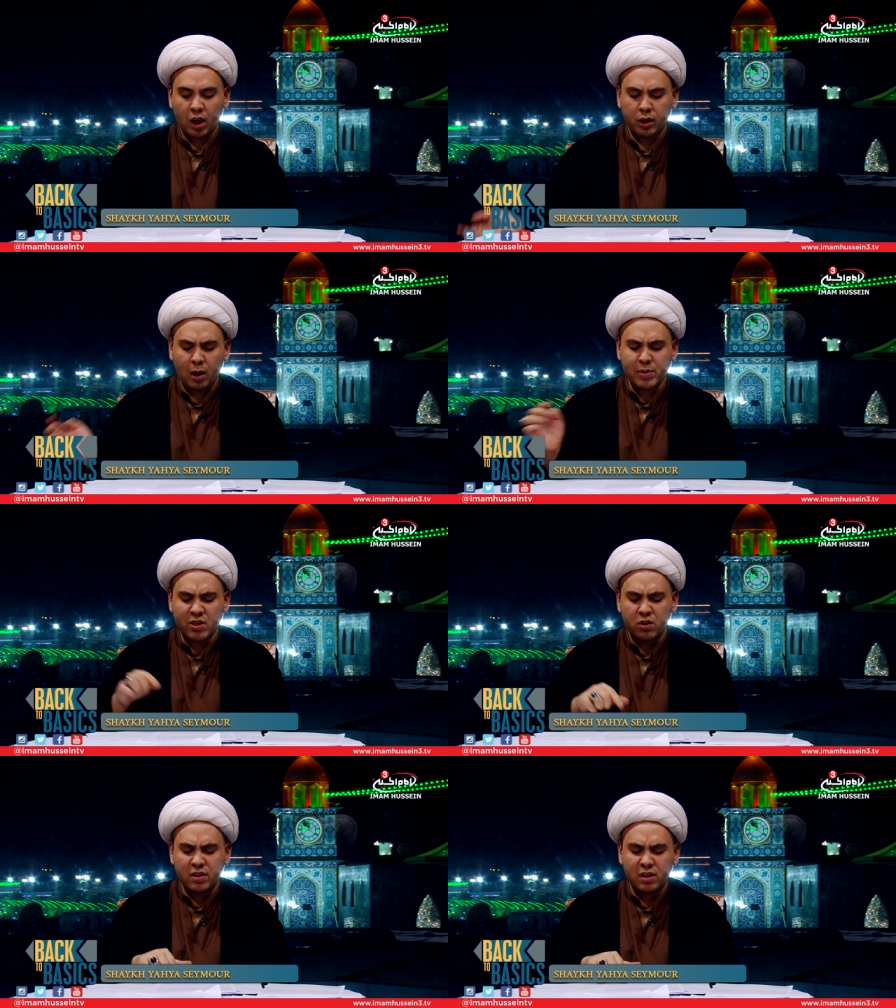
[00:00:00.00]
The
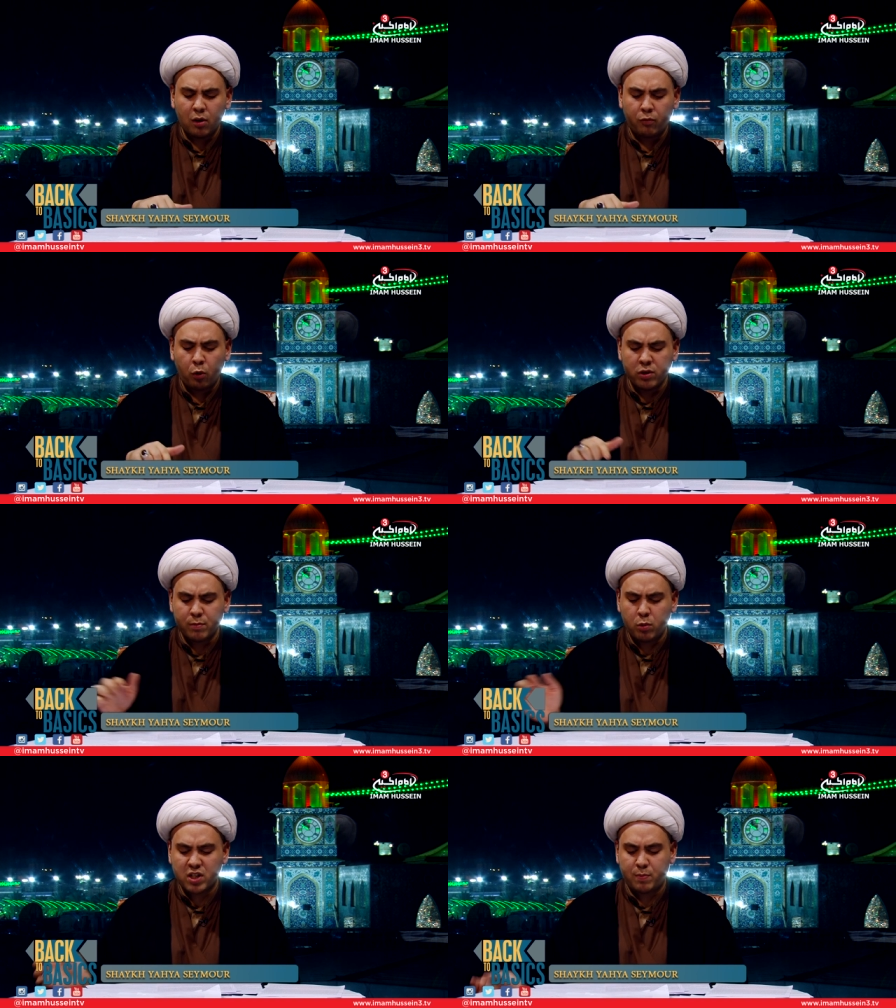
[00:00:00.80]
absurdity of
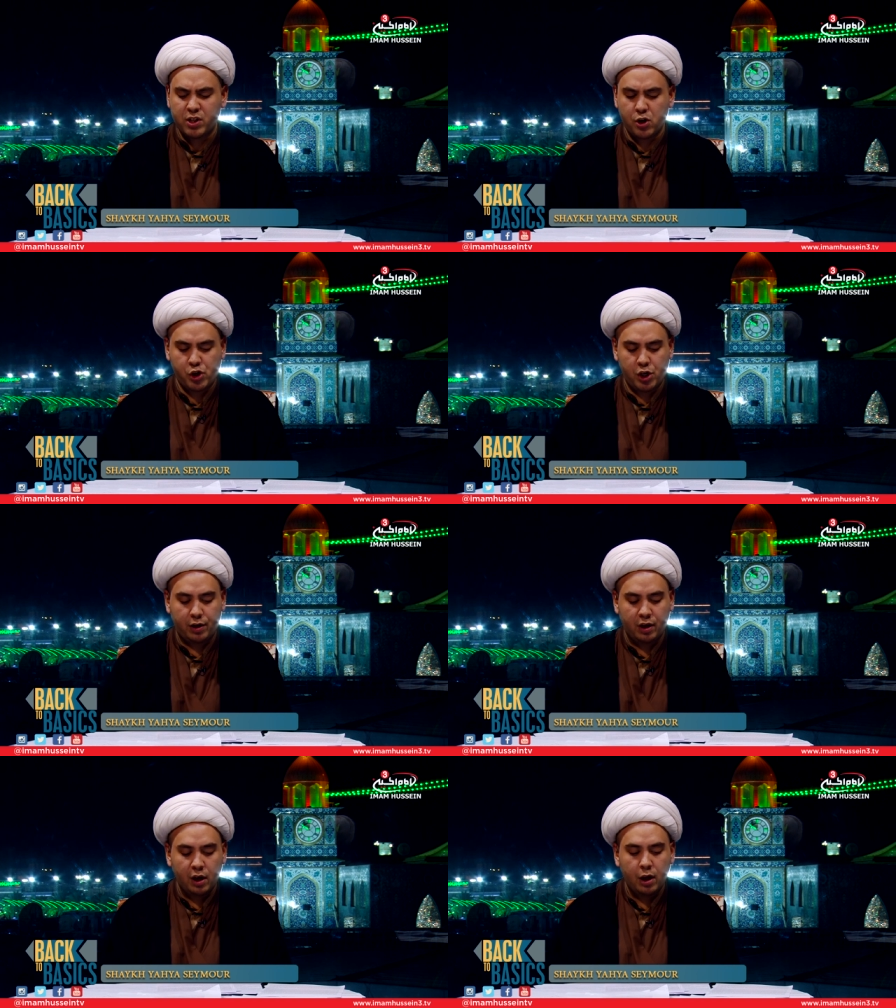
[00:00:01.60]
Rosenberg's
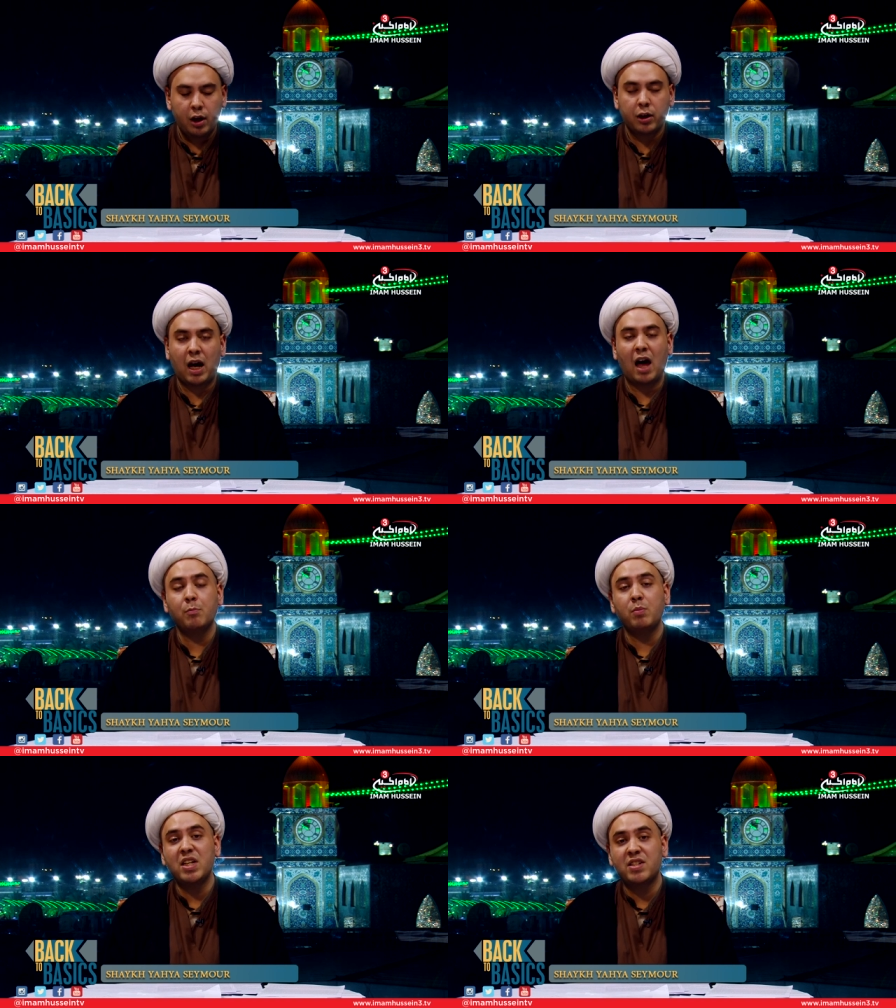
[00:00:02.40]
position can
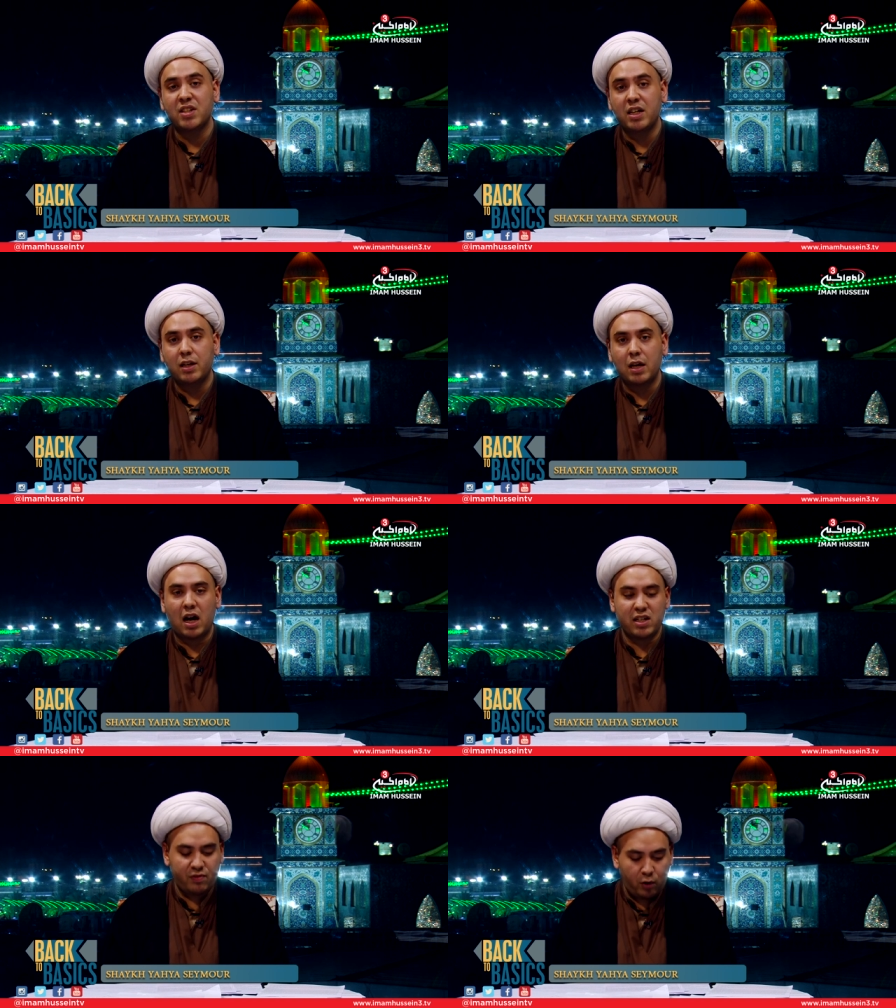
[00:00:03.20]
be seen
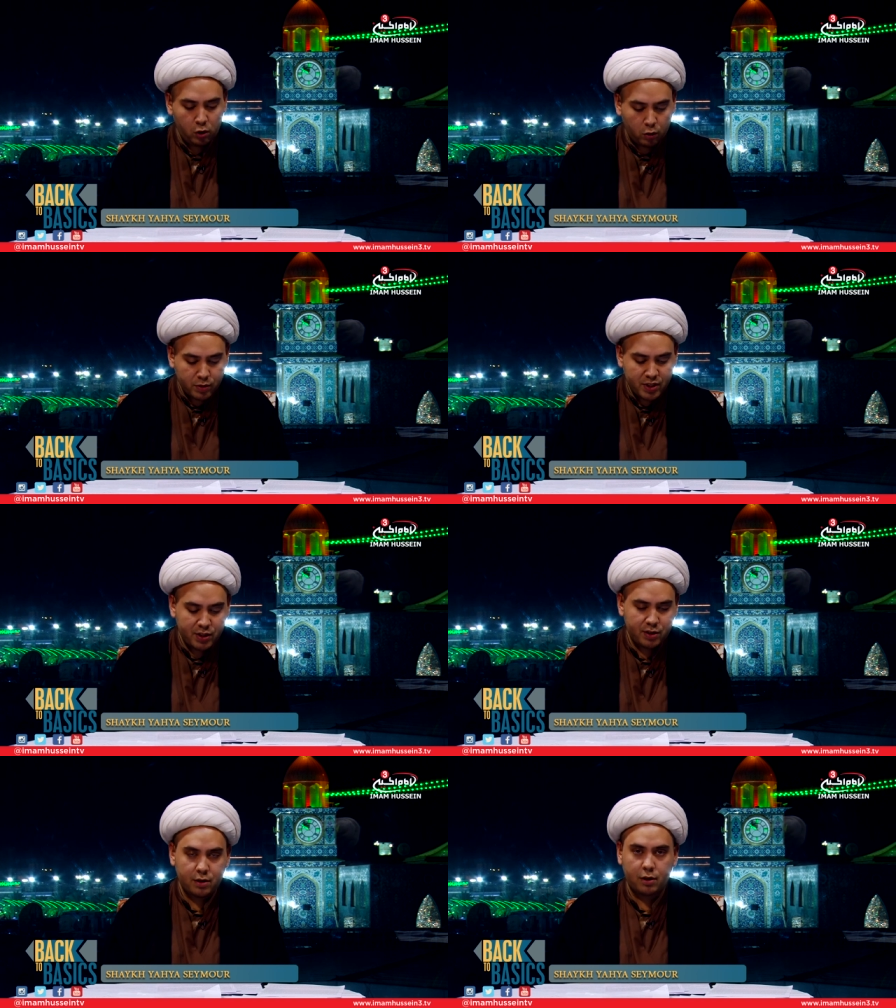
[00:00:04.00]
as
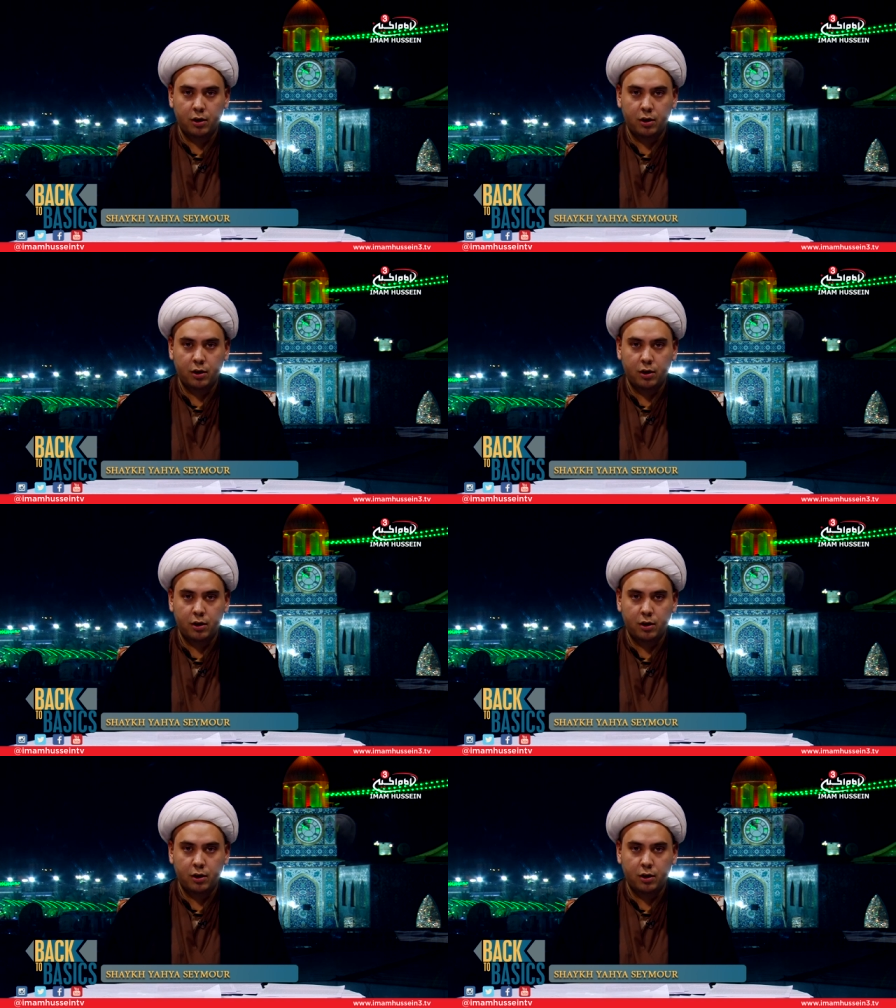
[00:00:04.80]
follows.